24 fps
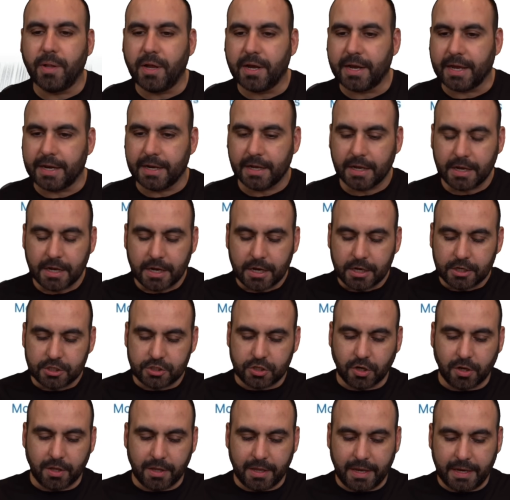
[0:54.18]
plugin.
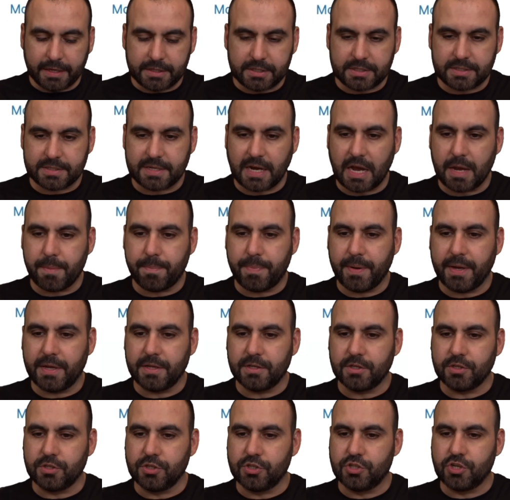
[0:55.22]
So let's type
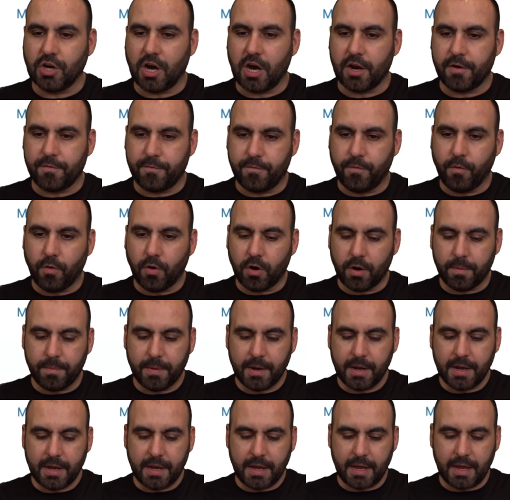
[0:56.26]
in JotForm
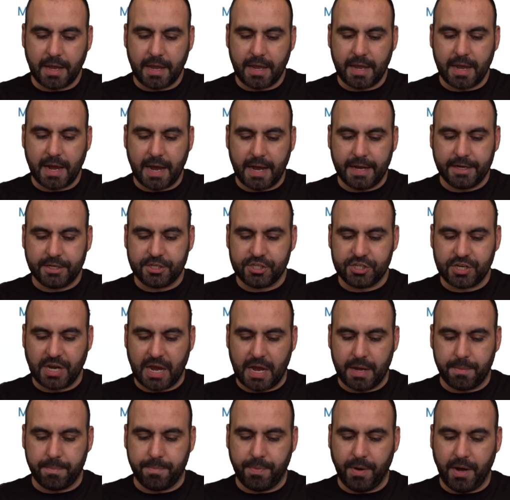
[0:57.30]
AI
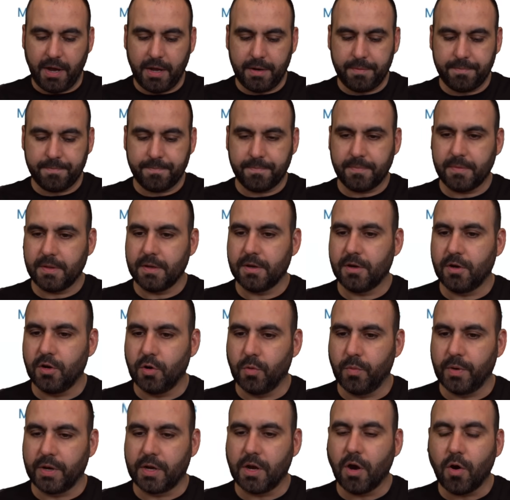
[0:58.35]
chatbot. Here
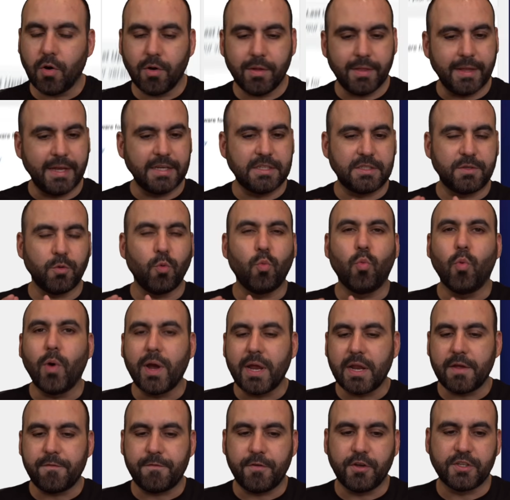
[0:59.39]
we go. Let's
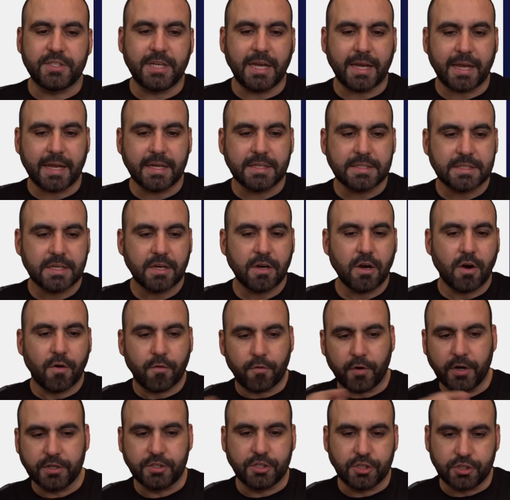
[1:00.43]
wait a few seconds
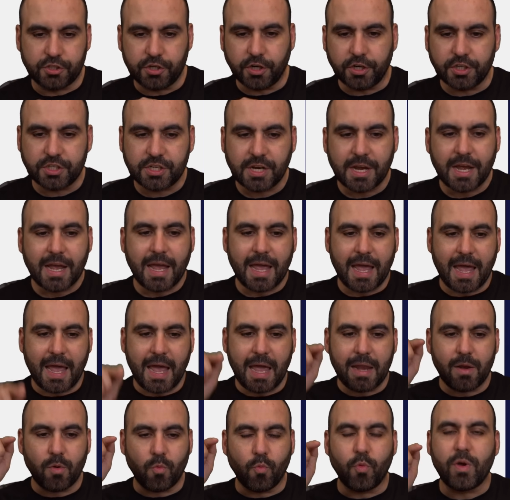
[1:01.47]
for it to search
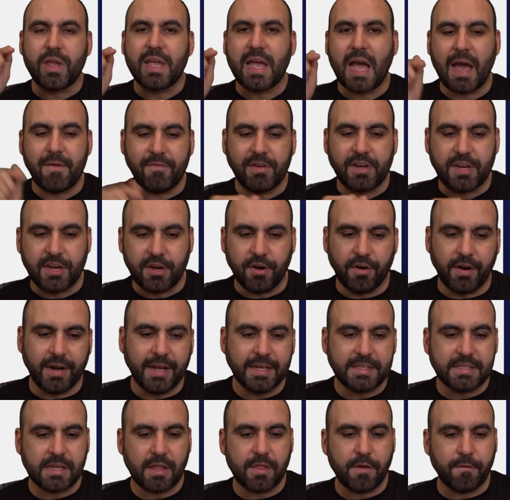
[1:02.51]
and we have it here.
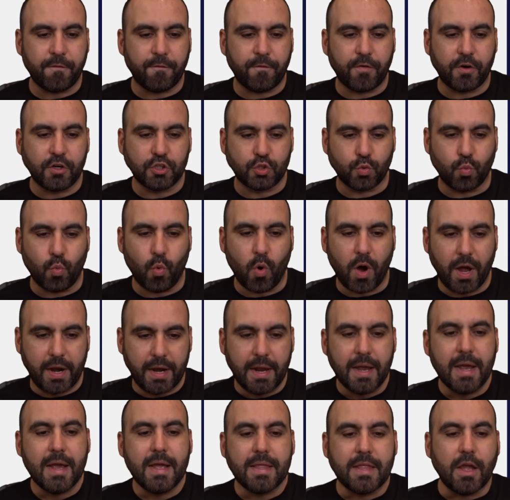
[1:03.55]
It's the first one.
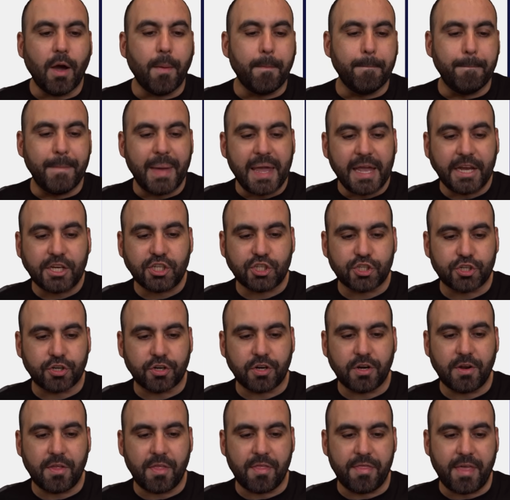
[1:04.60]
Now make
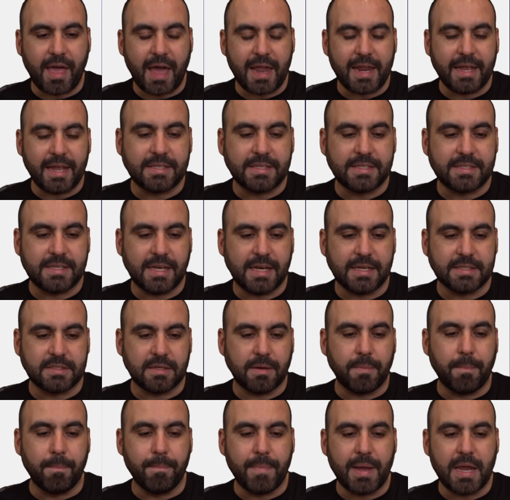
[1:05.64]
sure that says
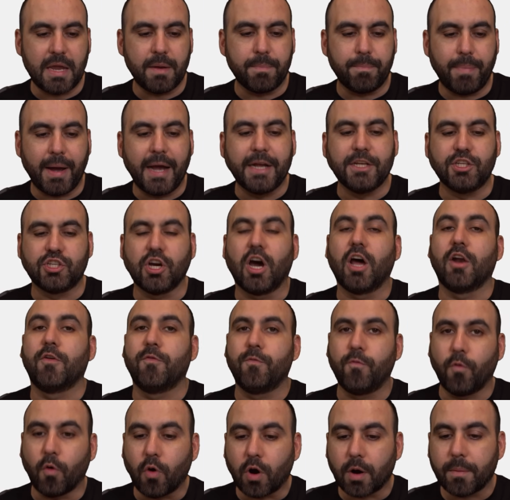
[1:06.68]
made by
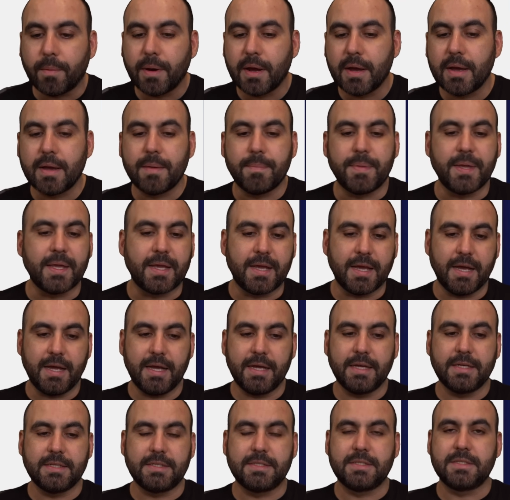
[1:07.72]
JotForm
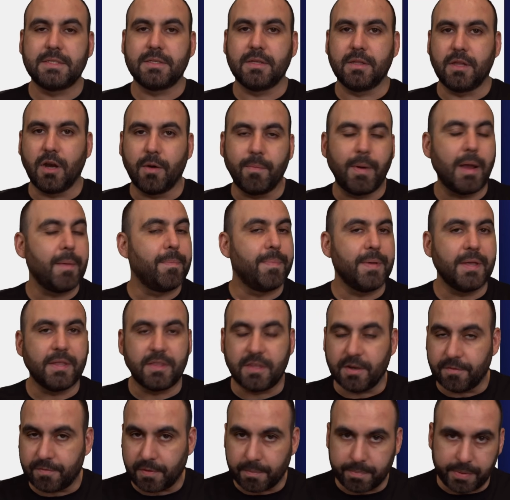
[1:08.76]
because there might be
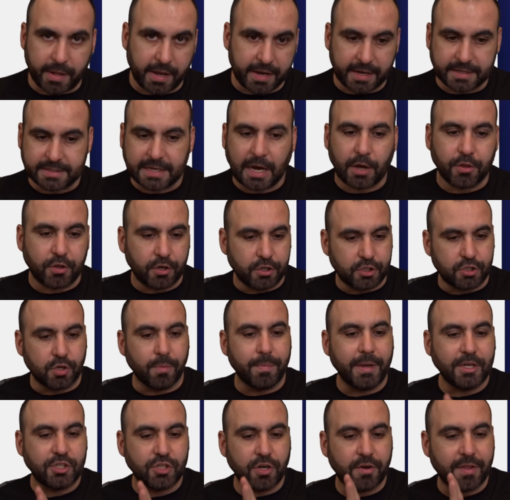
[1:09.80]
different plugins out there. So
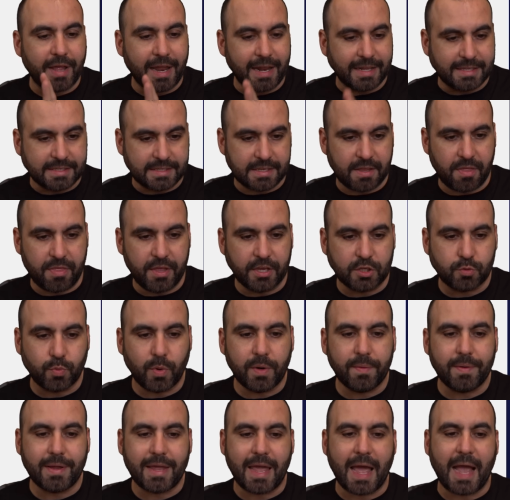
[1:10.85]
make sure that it's this
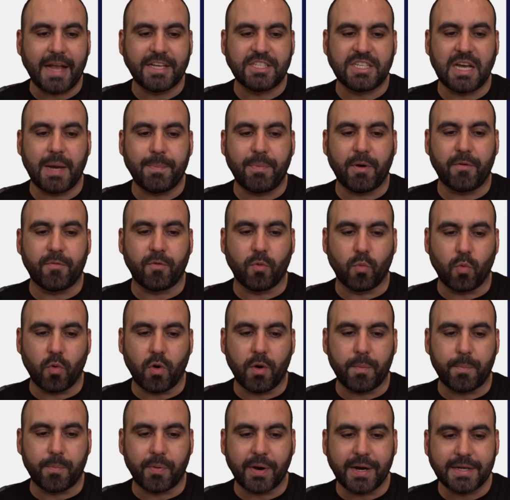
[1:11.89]
one, AI chatbot for
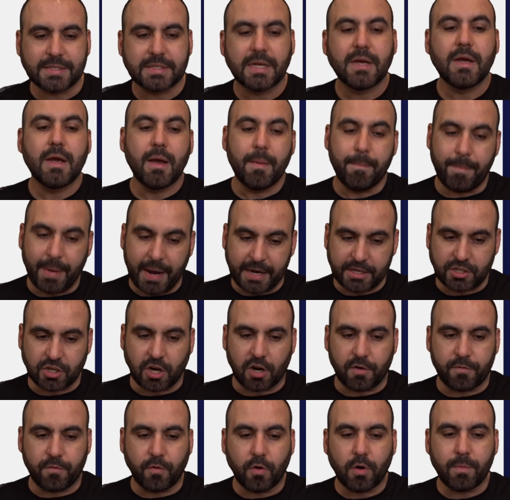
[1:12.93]
WordPress by
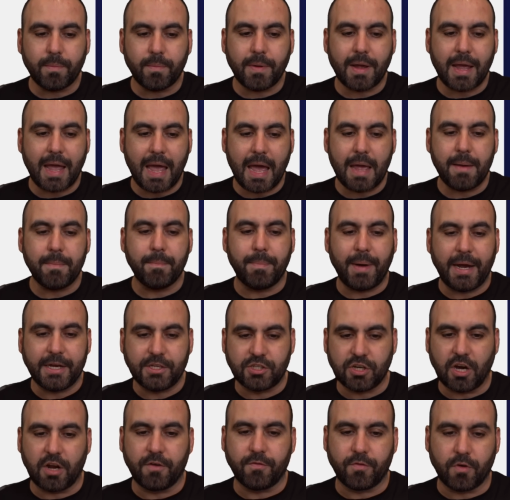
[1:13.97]
JotForm and by
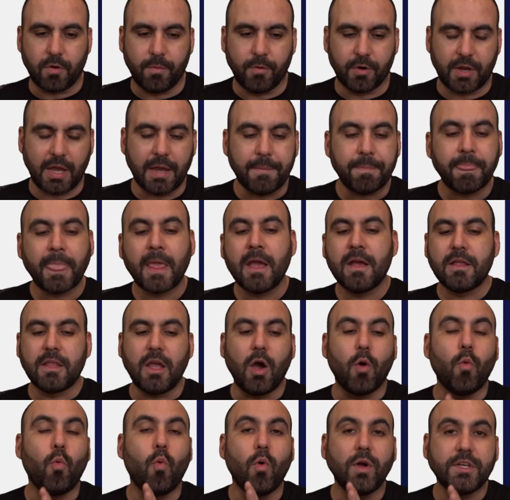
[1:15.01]
JotForm, okay? Now,
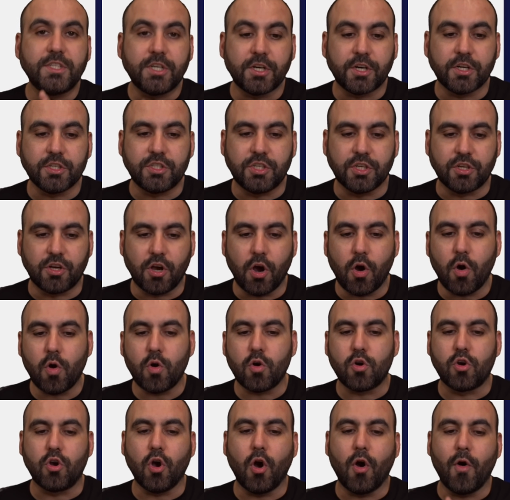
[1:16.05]
once you're good to go,
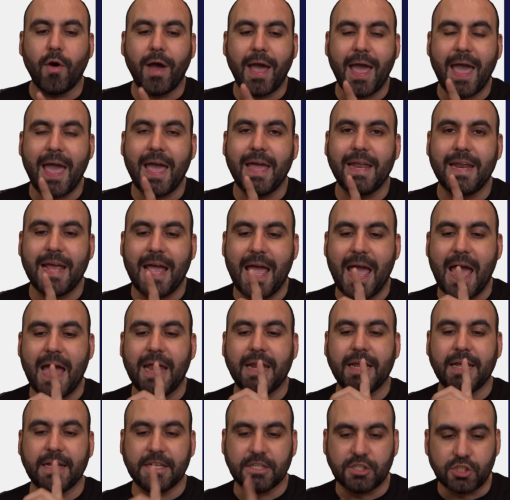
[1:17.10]
go ahead
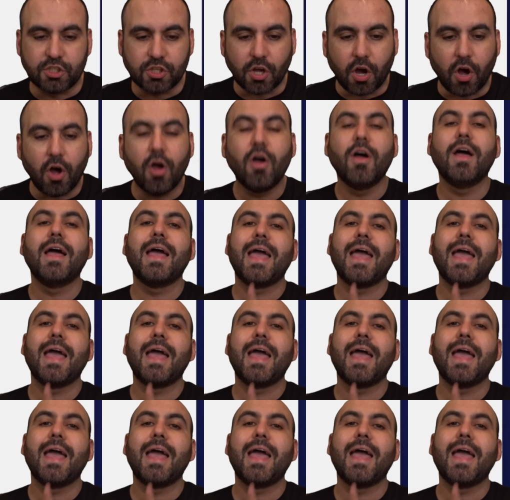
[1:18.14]
and install